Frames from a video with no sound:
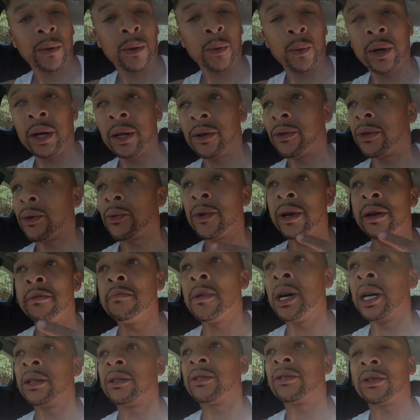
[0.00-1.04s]
with 3
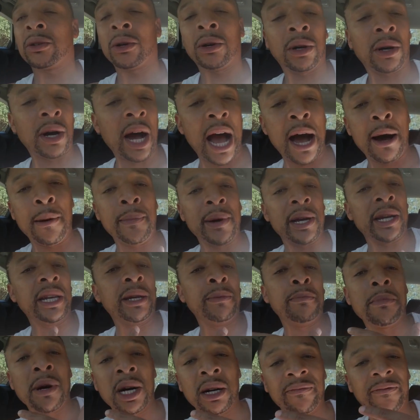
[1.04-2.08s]
months or how many
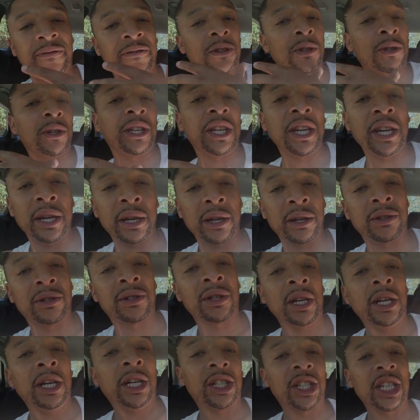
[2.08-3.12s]
months or years
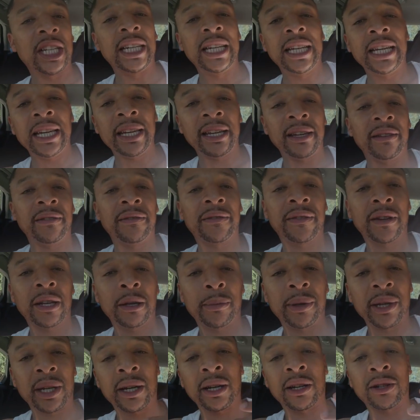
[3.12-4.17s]
to live,
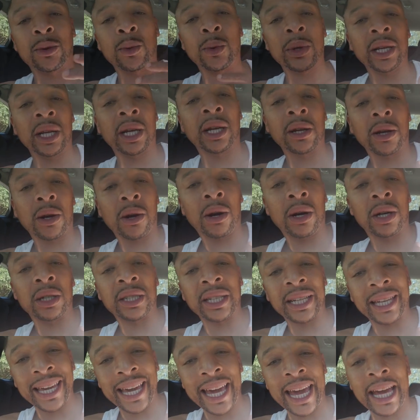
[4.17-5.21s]
because we done caught
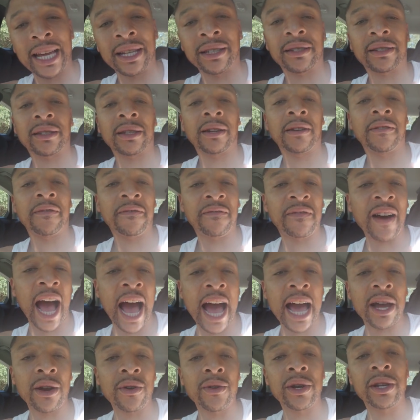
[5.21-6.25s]
the cancer
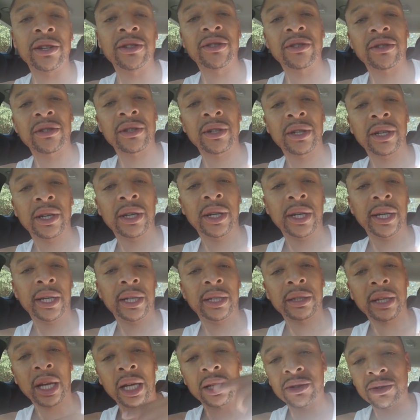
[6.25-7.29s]
virus.
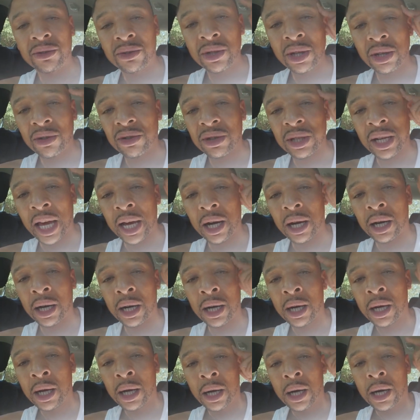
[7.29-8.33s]
That's just like
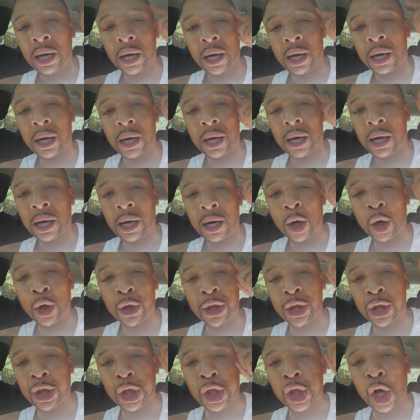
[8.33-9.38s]
a
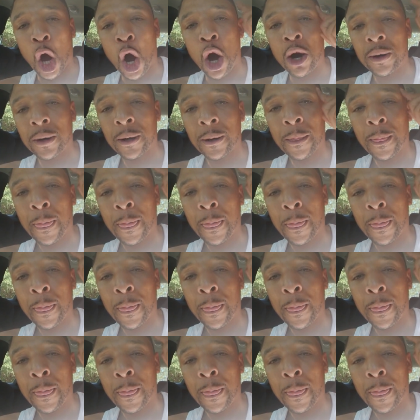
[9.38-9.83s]
thought.